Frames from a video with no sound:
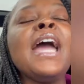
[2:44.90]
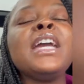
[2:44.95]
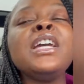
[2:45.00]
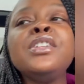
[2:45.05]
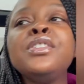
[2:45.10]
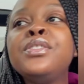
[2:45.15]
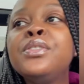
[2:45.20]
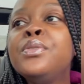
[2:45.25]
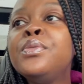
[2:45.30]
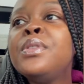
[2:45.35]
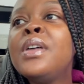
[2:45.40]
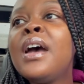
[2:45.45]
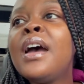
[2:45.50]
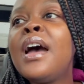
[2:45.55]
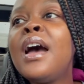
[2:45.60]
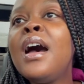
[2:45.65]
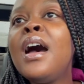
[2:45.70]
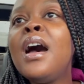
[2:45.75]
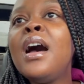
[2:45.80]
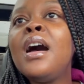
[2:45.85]
can do the,
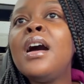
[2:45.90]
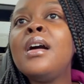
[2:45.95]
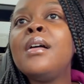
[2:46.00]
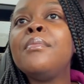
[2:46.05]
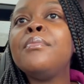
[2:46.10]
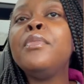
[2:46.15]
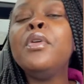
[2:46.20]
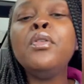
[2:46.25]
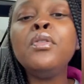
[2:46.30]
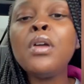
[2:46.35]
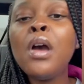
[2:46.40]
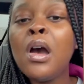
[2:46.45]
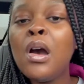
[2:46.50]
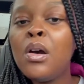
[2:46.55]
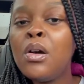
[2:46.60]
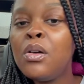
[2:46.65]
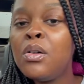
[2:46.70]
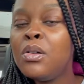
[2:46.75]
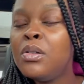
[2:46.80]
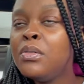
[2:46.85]
um, you
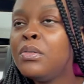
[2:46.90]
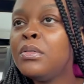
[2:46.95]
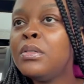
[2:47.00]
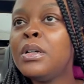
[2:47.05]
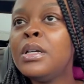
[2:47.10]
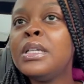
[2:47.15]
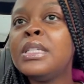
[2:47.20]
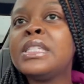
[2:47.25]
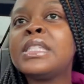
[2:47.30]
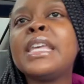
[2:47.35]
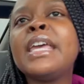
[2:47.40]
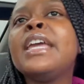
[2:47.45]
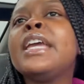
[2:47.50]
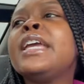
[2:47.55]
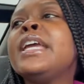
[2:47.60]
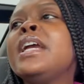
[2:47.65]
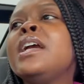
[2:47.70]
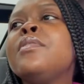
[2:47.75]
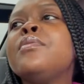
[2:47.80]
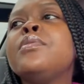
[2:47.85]
know,
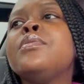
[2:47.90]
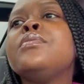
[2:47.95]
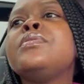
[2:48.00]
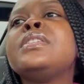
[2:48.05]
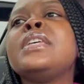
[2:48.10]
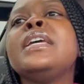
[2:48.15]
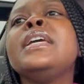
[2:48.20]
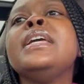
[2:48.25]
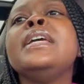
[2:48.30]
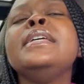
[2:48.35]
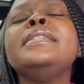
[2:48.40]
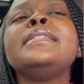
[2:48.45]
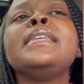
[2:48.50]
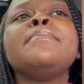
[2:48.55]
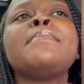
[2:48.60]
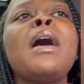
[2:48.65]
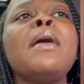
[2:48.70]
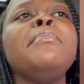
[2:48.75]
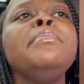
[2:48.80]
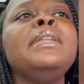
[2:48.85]
skincare routines
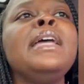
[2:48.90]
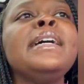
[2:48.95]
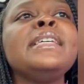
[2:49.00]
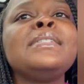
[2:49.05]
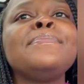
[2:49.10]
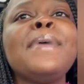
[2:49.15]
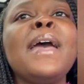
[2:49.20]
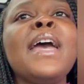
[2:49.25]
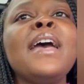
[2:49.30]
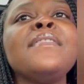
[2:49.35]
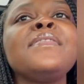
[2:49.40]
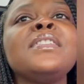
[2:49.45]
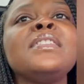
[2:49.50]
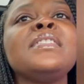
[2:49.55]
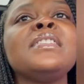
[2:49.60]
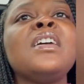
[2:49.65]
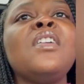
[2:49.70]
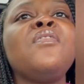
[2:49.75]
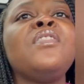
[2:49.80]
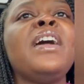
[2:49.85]
and my blessed baths and
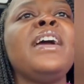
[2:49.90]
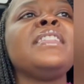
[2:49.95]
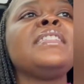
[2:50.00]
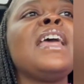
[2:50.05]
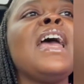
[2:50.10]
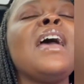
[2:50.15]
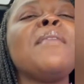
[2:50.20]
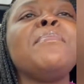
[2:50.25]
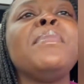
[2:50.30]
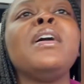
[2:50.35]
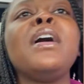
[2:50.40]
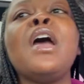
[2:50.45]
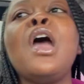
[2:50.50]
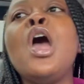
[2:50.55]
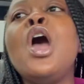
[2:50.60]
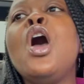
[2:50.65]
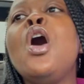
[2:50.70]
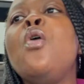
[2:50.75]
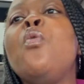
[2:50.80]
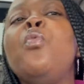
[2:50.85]
stuff like that, but
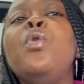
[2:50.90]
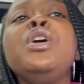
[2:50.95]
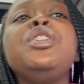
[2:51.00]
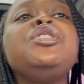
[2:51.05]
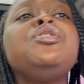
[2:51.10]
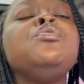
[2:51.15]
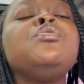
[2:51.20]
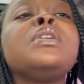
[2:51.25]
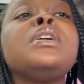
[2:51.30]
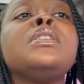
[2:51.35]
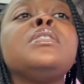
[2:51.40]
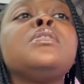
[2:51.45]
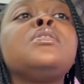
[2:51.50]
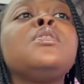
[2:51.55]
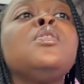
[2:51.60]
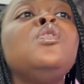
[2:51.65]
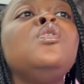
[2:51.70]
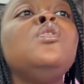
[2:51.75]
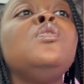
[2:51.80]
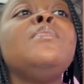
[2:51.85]
what you
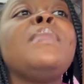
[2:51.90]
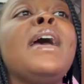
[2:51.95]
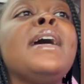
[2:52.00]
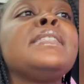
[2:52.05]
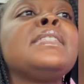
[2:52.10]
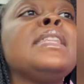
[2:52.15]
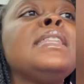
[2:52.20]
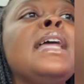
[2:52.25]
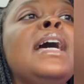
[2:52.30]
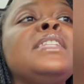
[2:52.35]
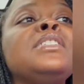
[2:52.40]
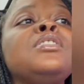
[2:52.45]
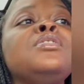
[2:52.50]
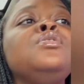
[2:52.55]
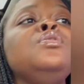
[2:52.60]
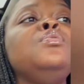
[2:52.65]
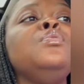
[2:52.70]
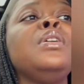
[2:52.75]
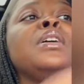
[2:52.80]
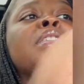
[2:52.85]
consume has a lot to
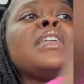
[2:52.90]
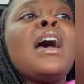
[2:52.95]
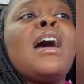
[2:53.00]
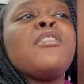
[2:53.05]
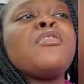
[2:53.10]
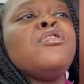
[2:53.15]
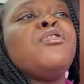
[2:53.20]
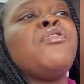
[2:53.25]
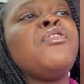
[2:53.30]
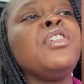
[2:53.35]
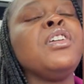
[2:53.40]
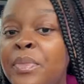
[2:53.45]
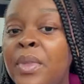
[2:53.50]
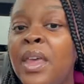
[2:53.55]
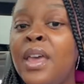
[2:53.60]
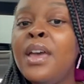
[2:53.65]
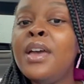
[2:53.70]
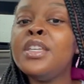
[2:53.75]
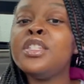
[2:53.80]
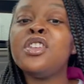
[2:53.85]
do with how you feel.
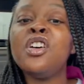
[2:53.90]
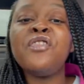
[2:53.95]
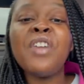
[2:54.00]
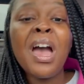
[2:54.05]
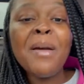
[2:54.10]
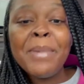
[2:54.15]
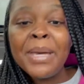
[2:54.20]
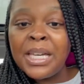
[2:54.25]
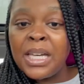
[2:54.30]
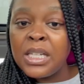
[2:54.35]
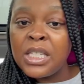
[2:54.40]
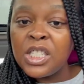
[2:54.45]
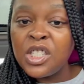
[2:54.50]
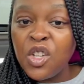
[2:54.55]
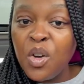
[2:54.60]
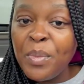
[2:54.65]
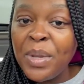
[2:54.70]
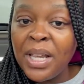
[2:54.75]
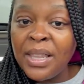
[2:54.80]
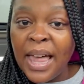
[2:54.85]
So if I've been
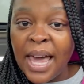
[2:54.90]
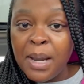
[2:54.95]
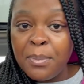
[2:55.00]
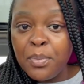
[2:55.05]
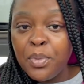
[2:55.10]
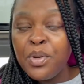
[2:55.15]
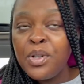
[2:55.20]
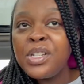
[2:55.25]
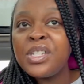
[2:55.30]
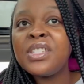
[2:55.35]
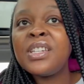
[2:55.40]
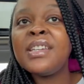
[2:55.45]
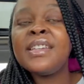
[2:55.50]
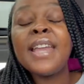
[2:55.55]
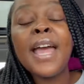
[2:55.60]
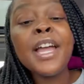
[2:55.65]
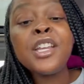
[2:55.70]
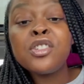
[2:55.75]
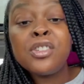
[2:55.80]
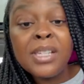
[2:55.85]
consuming a lot of bullshit,
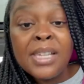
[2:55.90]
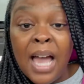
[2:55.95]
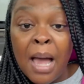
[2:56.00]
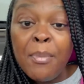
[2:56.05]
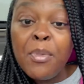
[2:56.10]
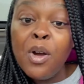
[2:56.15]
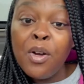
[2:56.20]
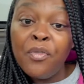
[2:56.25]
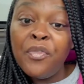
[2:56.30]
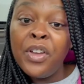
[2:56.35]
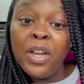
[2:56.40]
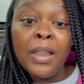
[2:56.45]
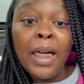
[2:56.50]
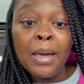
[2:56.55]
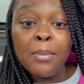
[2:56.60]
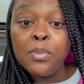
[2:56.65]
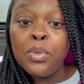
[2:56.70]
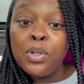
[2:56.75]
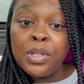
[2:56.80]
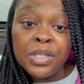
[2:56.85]
naturally, I'm going to feel
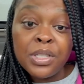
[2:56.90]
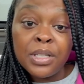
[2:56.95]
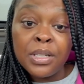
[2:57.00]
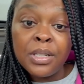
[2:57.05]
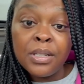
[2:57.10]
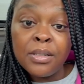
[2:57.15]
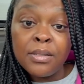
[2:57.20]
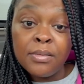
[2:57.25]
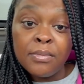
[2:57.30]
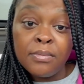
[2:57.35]
like bullshit.